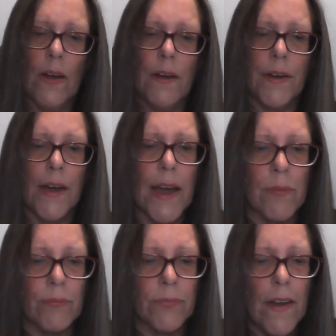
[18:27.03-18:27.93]
Okay,
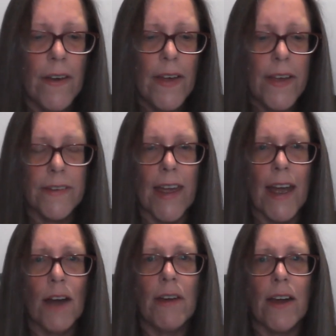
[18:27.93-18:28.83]

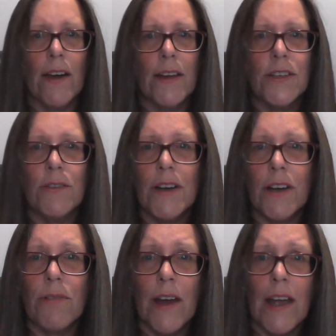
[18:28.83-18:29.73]
now we go to
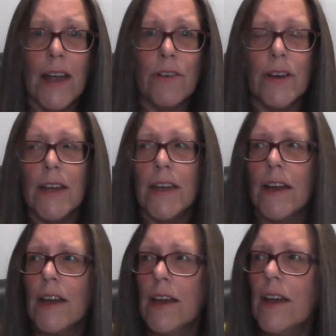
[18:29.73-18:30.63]

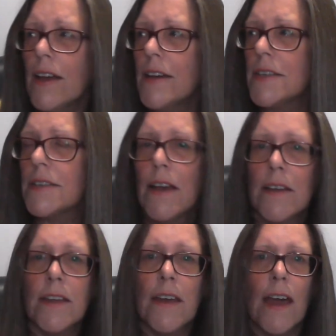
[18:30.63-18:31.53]
Aquarius,
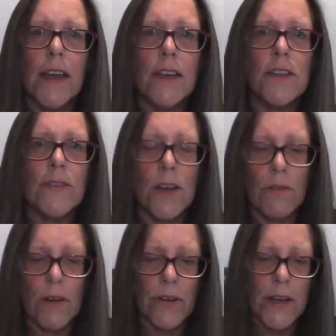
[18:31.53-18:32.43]
the age of
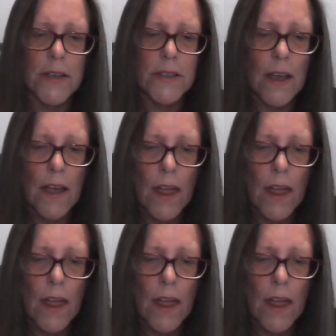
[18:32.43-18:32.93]
Aquarius.